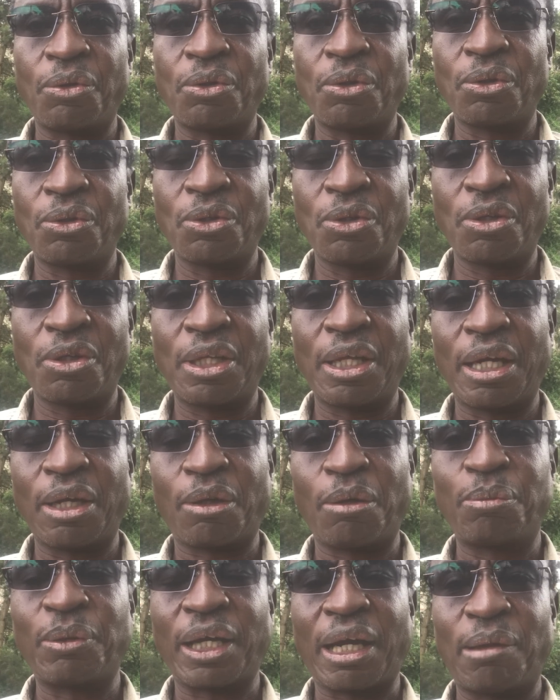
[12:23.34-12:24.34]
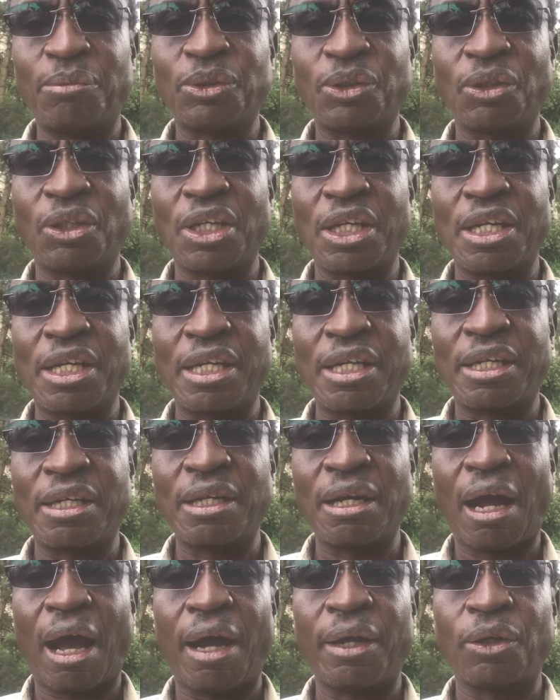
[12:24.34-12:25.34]
you know, the helicopter comes with
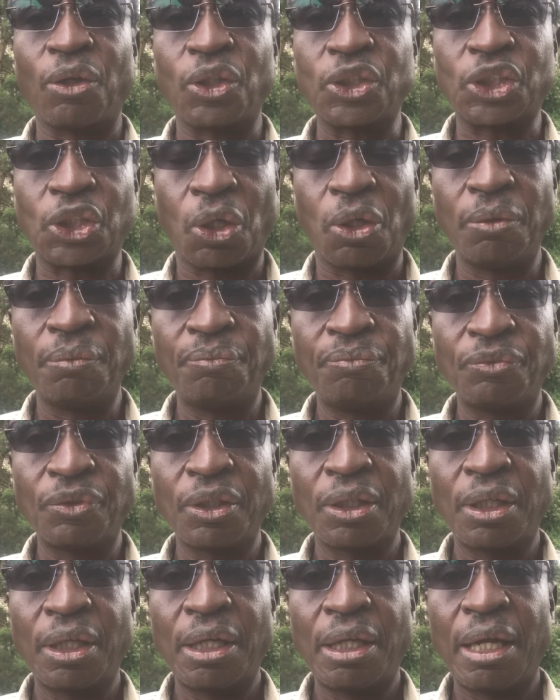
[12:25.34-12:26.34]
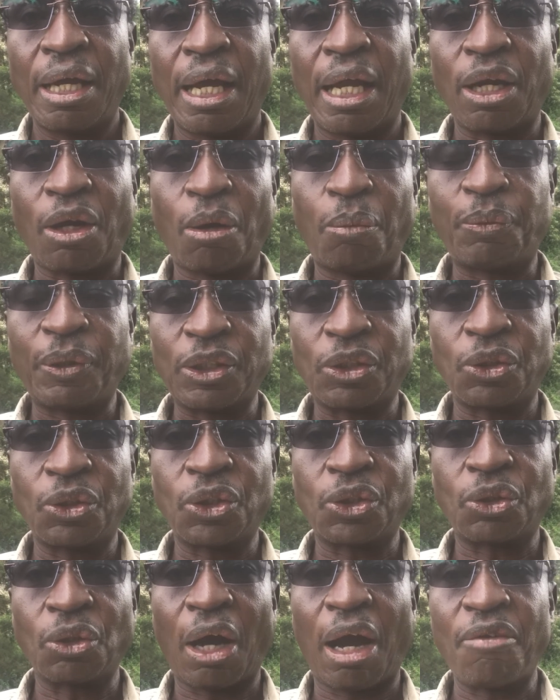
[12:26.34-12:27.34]
drrr, and also helicopters
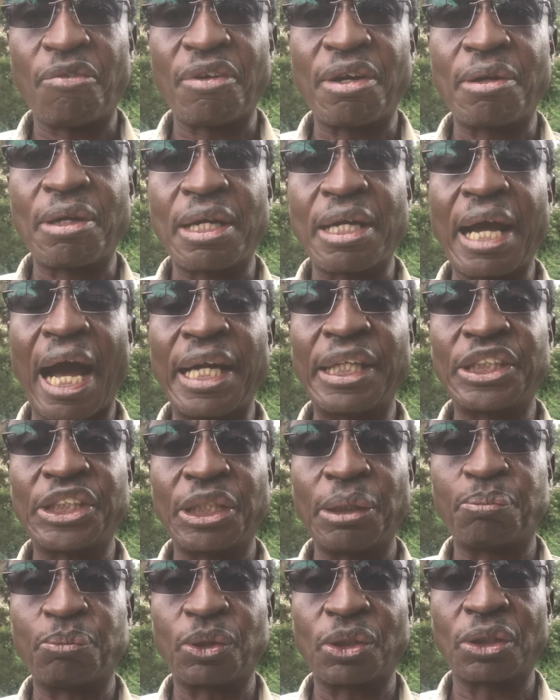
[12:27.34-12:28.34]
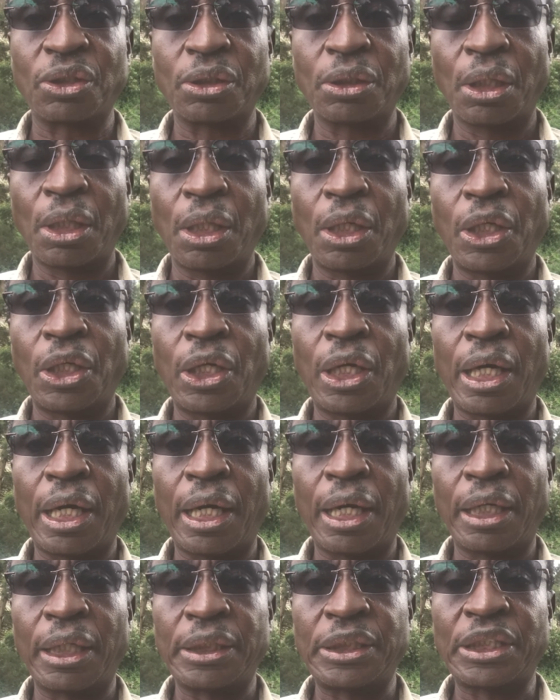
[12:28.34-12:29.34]
used to have gunships,
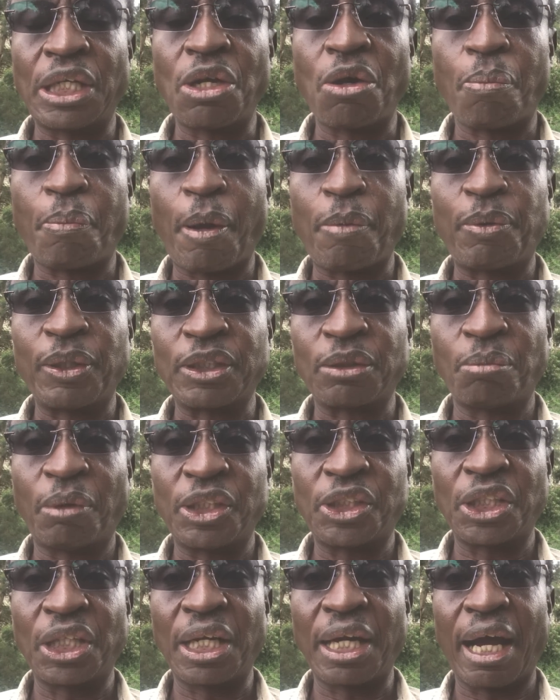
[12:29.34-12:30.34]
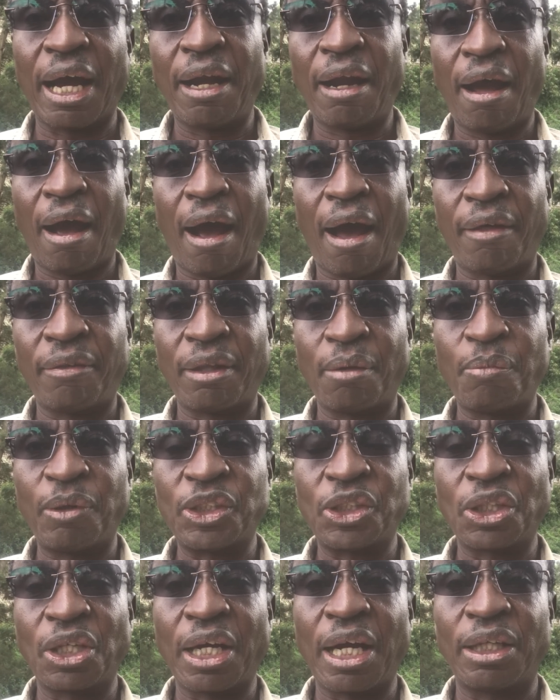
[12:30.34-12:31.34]
general purpose machine gun, and the
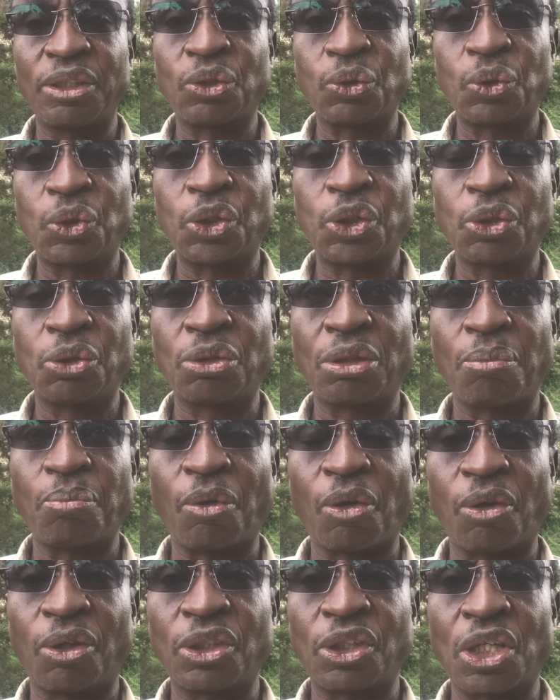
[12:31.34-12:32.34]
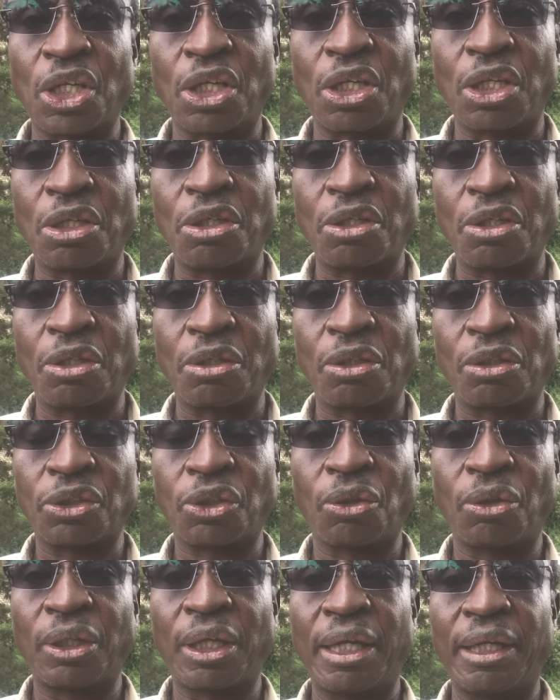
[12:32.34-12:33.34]
machine guns would shoot the Pokot drrr,
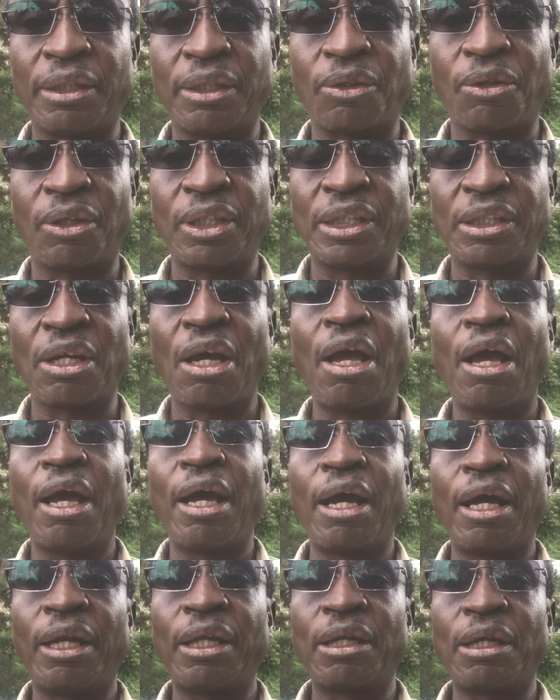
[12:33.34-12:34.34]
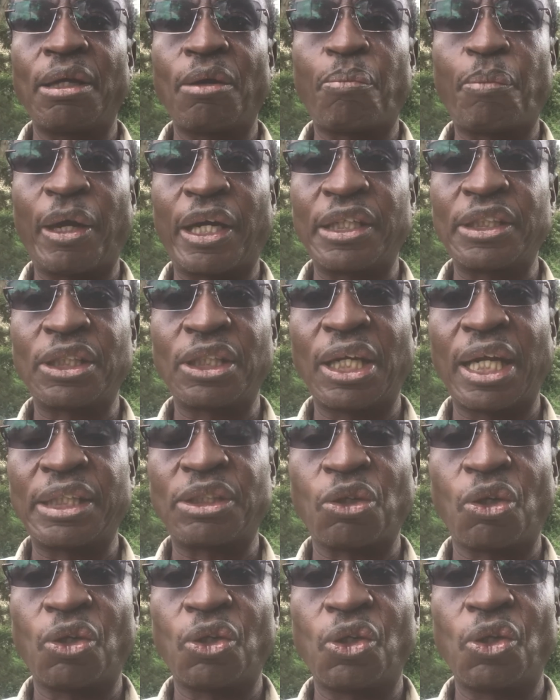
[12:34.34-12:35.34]
so they call it the operation that
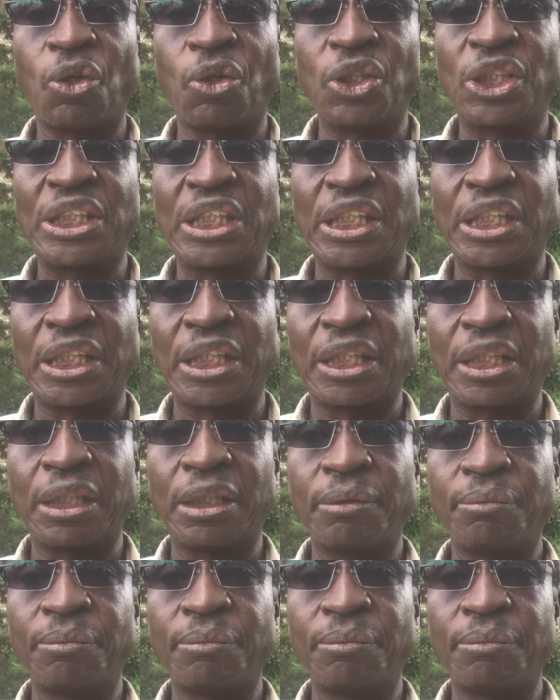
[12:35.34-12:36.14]
low drrr.